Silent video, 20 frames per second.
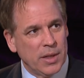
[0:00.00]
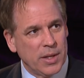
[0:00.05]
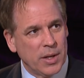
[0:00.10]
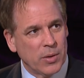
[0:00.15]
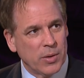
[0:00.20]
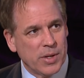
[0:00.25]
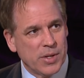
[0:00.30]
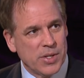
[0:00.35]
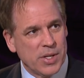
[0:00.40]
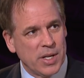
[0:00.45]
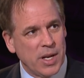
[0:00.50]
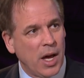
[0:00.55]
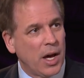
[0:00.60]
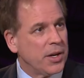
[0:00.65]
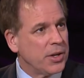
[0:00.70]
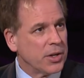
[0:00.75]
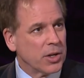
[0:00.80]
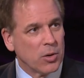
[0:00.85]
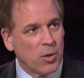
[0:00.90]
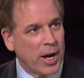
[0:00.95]
There is an
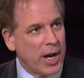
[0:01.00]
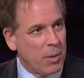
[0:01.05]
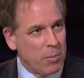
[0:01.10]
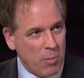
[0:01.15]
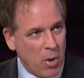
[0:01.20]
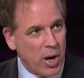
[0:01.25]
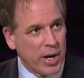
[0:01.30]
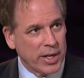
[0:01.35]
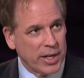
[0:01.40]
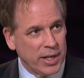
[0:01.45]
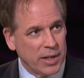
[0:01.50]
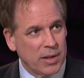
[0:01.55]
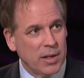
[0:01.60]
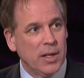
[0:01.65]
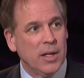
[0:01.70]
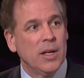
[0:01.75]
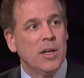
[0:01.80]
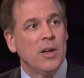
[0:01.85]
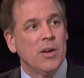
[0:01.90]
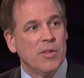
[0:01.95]
underground oh. market
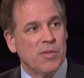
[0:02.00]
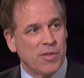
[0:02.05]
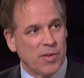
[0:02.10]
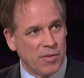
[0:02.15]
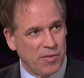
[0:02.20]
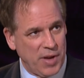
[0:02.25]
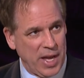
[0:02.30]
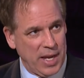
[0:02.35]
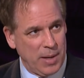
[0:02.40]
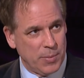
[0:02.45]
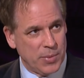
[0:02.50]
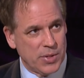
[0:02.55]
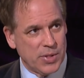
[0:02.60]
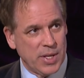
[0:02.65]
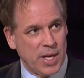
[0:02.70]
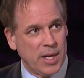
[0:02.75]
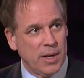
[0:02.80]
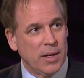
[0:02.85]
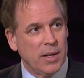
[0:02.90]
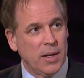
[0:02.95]
for vapes
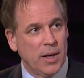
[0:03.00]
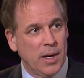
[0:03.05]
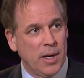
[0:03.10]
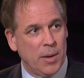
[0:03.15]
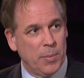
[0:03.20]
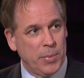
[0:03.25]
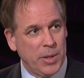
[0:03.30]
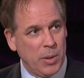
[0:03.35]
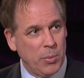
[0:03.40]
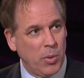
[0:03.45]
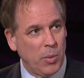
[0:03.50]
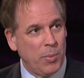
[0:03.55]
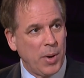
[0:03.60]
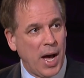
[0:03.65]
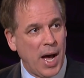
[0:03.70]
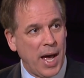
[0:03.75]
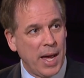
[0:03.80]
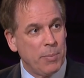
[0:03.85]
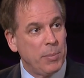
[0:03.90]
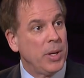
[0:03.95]
that uh, people
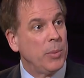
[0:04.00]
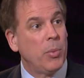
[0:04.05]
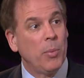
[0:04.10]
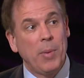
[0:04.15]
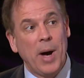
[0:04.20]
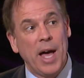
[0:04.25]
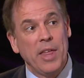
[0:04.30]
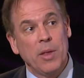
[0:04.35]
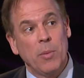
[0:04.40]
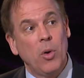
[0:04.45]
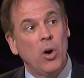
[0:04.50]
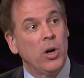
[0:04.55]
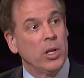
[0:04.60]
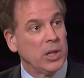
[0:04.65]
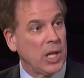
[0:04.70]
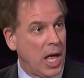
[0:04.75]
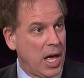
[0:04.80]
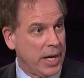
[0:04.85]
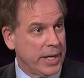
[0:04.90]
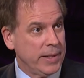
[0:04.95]
buy. People buy them
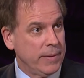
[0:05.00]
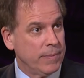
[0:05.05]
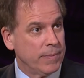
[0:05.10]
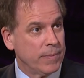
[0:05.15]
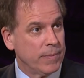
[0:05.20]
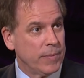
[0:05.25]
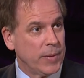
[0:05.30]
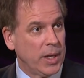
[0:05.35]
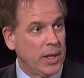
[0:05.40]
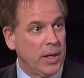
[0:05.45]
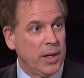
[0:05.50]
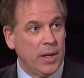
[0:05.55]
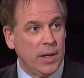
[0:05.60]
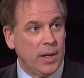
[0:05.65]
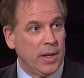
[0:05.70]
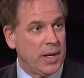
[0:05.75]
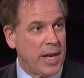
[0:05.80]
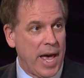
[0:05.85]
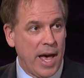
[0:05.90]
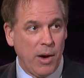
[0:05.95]
online.
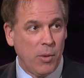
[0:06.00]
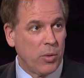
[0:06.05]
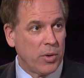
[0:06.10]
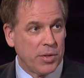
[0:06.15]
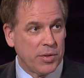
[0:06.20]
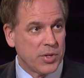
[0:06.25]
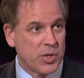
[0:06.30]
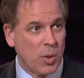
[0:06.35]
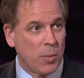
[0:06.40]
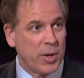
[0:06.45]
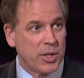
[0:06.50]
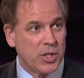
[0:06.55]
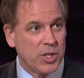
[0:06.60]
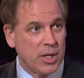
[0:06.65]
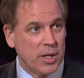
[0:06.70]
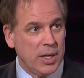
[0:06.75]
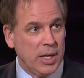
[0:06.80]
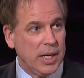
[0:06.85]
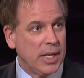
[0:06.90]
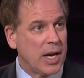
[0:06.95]
now, with so much
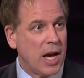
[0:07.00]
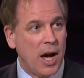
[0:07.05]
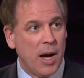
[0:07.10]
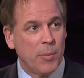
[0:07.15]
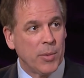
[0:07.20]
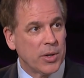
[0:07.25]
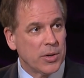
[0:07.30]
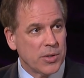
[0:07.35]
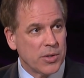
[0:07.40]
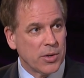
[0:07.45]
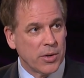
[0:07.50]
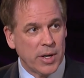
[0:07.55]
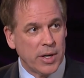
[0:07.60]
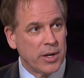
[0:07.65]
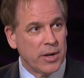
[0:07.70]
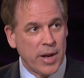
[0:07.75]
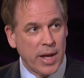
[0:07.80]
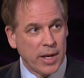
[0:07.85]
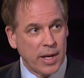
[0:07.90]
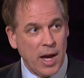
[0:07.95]
e commerce or
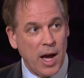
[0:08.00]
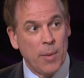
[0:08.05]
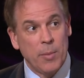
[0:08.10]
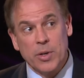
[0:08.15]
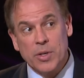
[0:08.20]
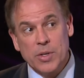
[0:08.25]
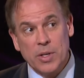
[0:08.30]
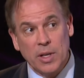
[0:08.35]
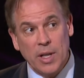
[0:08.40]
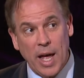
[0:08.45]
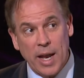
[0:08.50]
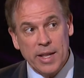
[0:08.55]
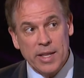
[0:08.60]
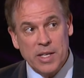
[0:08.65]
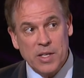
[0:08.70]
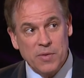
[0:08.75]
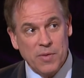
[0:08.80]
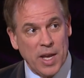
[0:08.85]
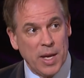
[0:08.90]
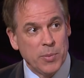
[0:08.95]
internet commerce, a lot of
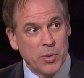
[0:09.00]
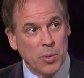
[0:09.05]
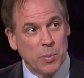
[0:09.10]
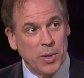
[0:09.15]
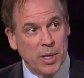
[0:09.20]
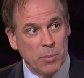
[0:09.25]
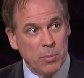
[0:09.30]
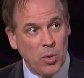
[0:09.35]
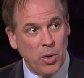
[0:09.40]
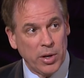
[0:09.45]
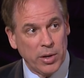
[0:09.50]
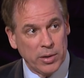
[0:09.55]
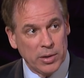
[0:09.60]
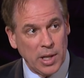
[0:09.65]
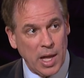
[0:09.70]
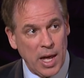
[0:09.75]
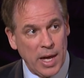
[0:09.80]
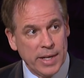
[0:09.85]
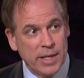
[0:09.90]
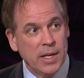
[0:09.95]
these vapes are being bought
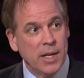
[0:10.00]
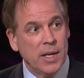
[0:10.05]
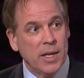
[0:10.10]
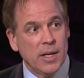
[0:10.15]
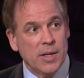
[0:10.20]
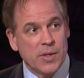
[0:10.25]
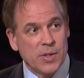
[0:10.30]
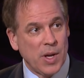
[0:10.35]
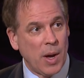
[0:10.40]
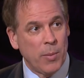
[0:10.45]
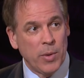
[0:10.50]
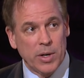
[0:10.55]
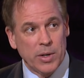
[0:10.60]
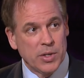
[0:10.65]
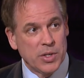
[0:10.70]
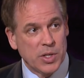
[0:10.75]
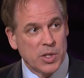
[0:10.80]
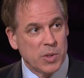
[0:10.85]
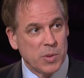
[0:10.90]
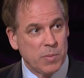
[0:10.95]
online. Some are
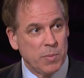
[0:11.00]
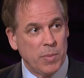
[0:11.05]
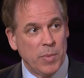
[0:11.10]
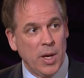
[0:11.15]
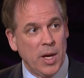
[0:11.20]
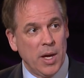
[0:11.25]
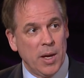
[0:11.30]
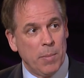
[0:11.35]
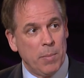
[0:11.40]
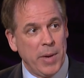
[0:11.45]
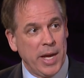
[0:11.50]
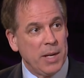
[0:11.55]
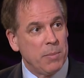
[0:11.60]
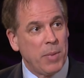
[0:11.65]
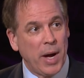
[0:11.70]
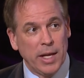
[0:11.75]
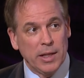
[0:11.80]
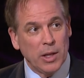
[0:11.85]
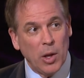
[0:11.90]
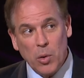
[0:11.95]
just made
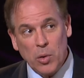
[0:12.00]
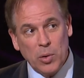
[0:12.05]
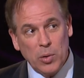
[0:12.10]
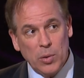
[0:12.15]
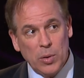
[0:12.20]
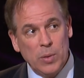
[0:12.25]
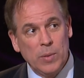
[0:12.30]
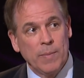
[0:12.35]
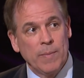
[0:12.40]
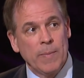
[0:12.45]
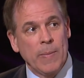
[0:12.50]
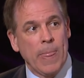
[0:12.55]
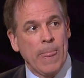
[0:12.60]
by local,